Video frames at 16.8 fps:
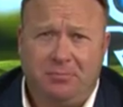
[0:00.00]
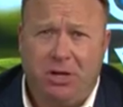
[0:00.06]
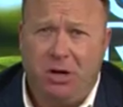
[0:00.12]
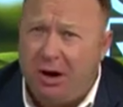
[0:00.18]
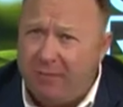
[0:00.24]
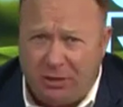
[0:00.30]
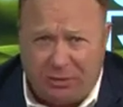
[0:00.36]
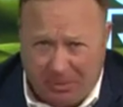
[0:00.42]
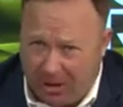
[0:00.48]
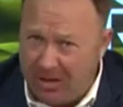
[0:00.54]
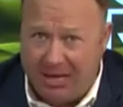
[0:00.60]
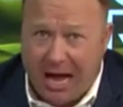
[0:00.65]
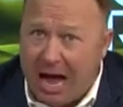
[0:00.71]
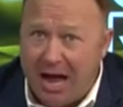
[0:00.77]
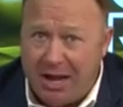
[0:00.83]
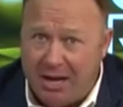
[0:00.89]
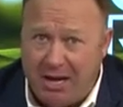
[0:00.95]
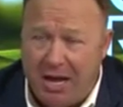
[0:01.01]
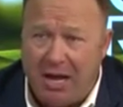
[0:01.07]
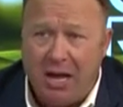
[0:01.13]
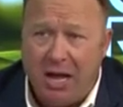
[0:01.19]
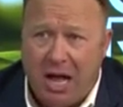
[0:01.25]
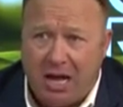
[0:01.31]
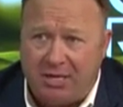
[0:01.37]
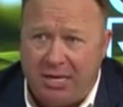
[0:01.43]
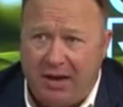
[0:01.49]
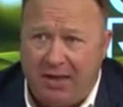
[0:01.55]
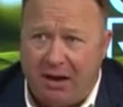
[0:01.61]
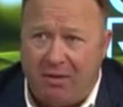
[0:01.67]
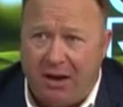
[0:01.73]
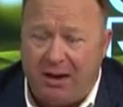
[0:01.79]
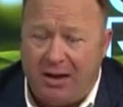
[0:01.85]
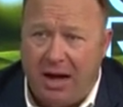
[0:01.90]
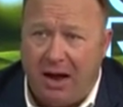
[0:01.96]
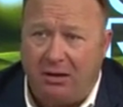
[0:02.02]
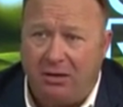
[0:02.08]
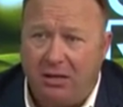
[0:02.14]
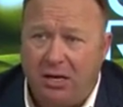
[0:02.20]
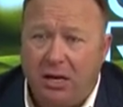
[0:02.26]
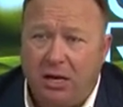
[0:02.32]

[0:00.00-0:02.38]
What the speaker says: You don't have the Spirit of God in you. I'll tell you that right now.